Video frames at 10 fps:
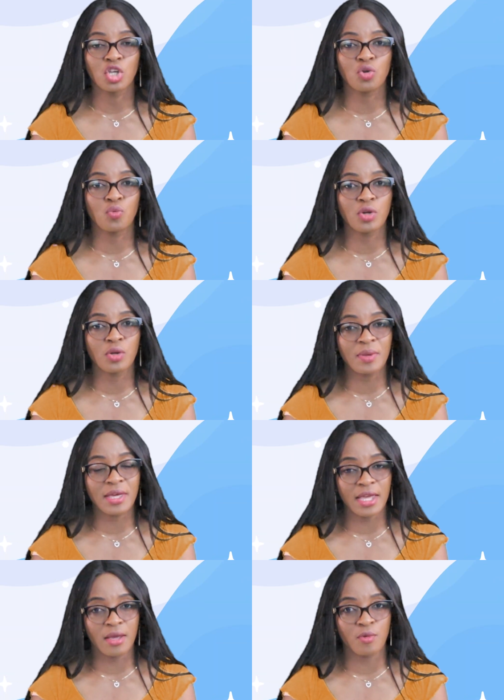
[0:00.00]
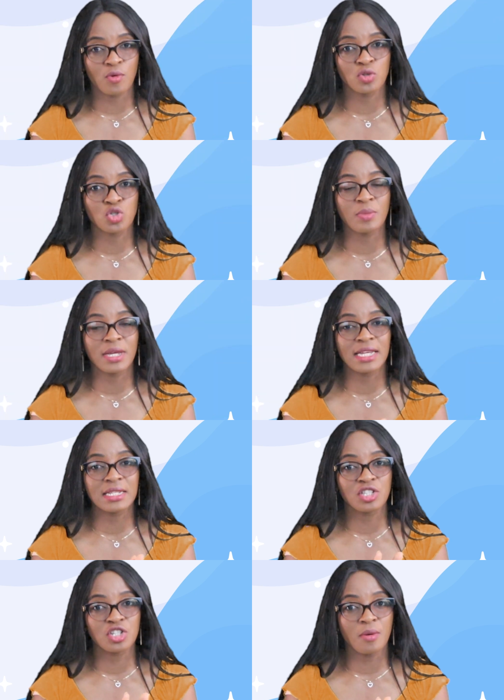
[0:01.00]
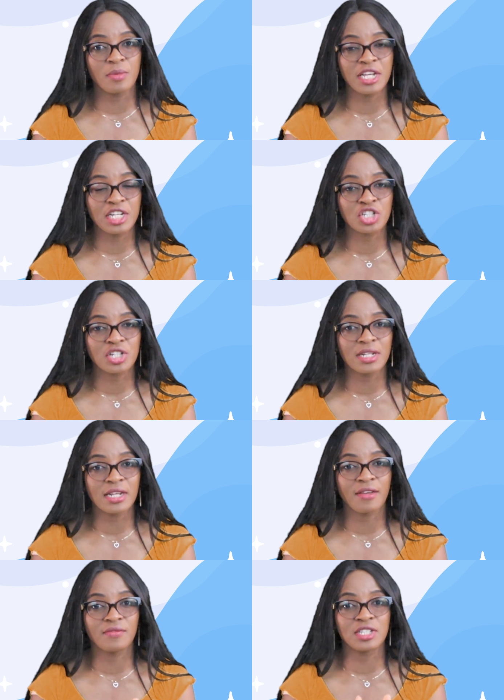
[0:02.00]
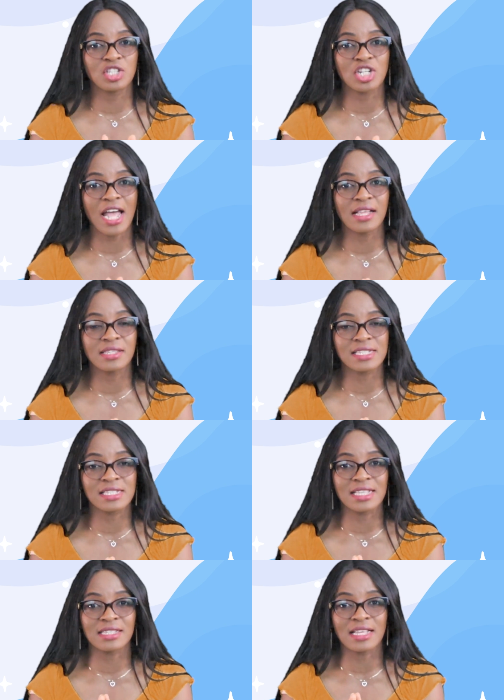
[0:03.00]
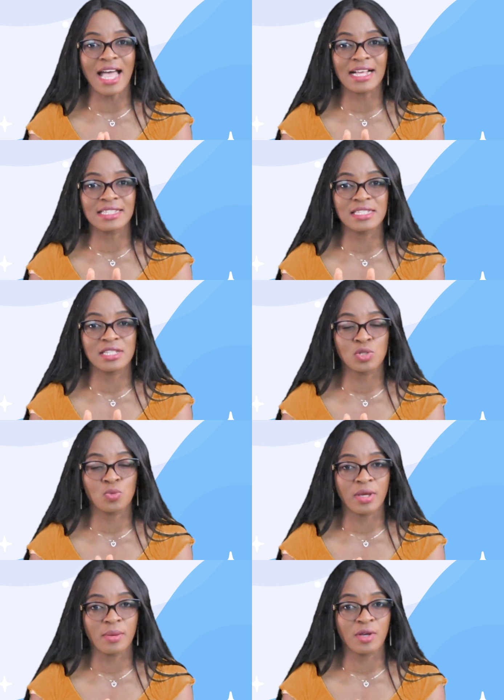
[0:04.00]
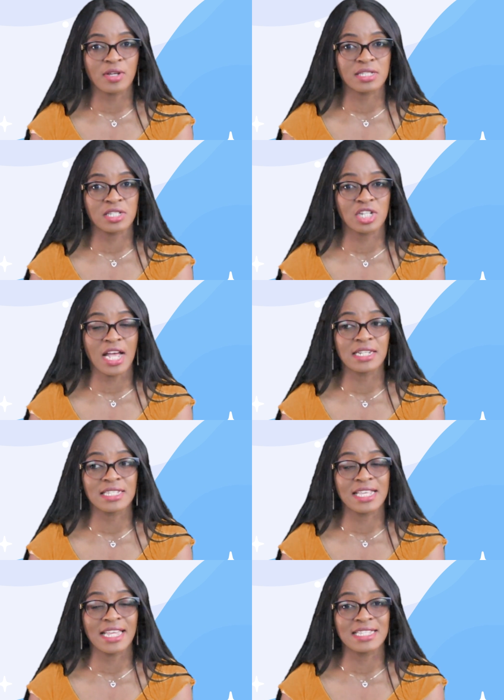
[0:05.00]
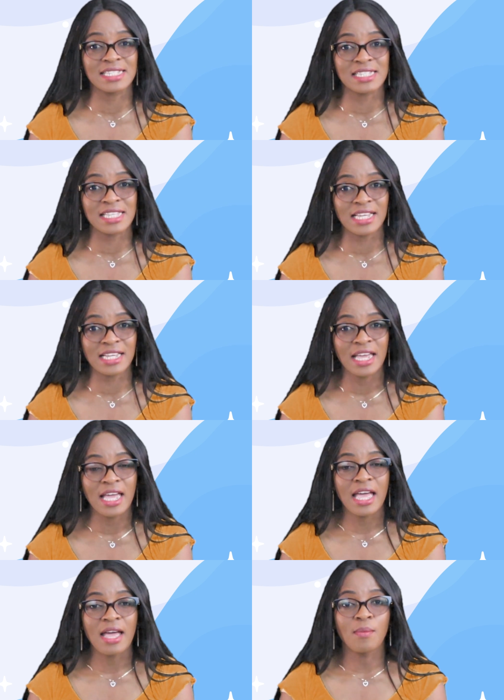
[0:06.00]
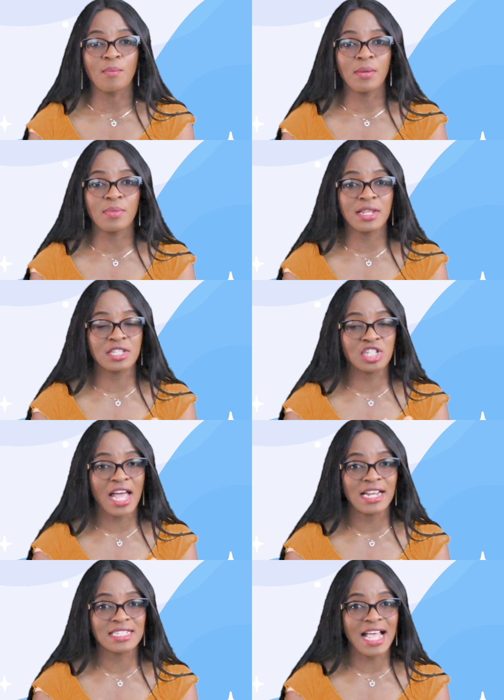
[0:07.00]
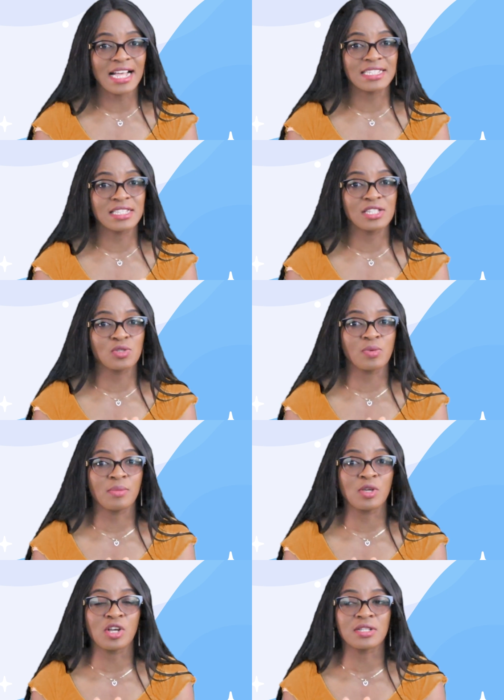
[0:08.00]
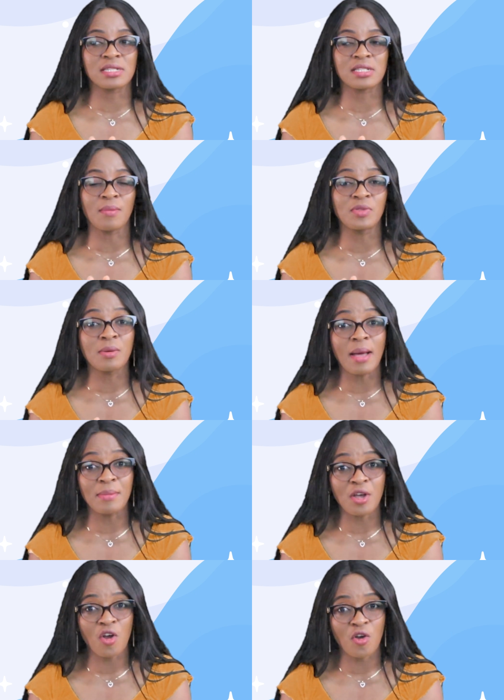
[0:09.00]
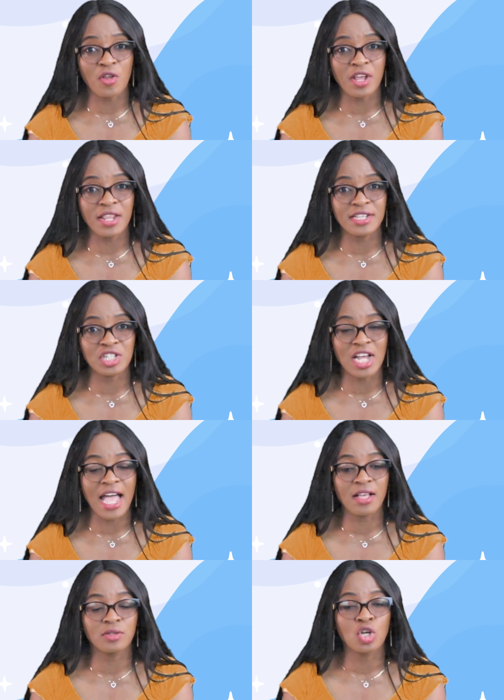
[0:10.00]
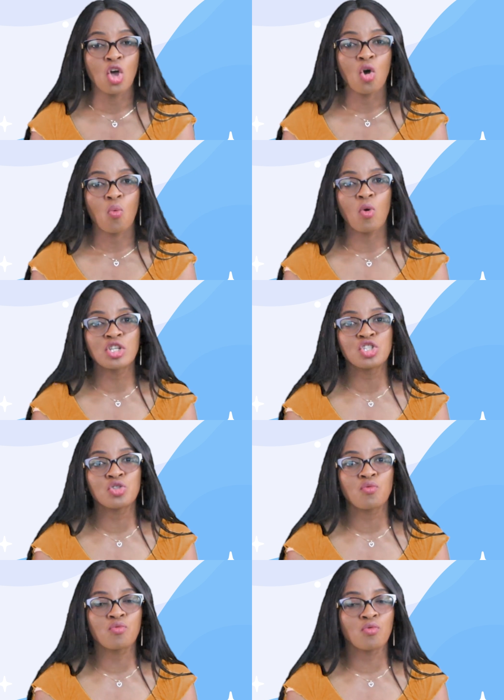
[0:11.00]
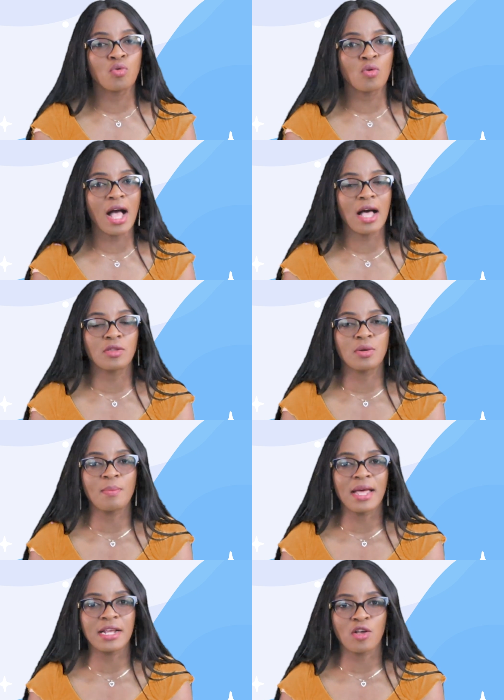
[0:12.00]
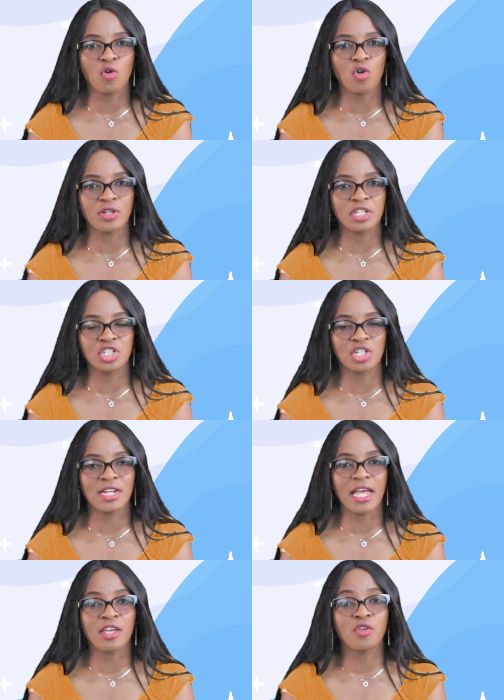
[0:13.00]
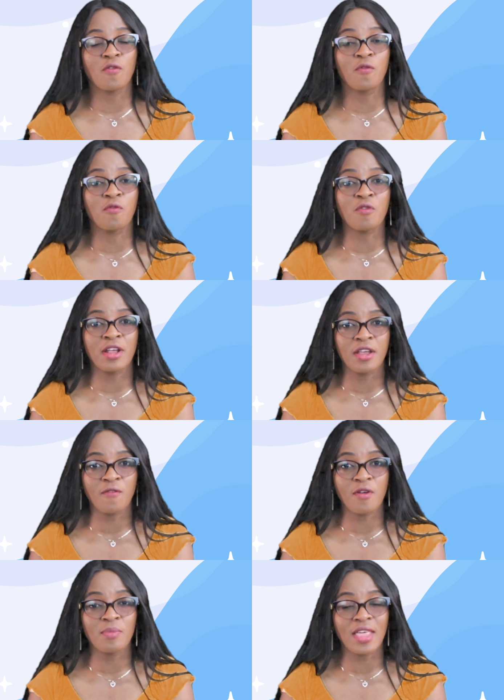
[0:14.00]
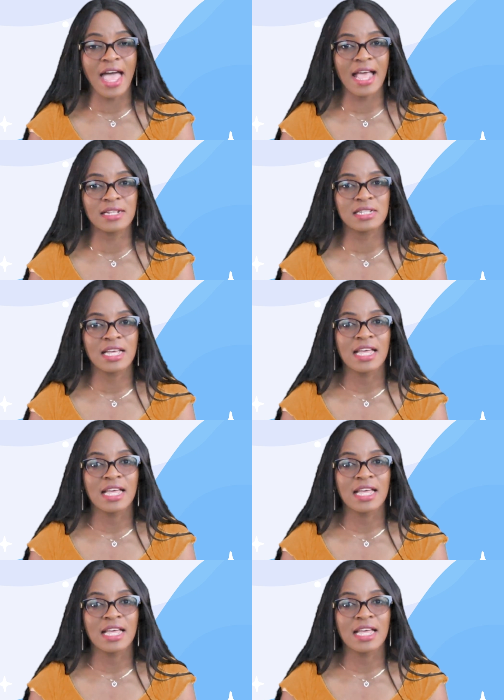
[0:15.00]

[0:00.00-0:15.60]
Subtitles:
you will be able to make a determination if this child is acting this way because this child is getting sick. Maybe this child is acting this way because something might be hurting this child. Once you rule out the medical condition and you're free from that,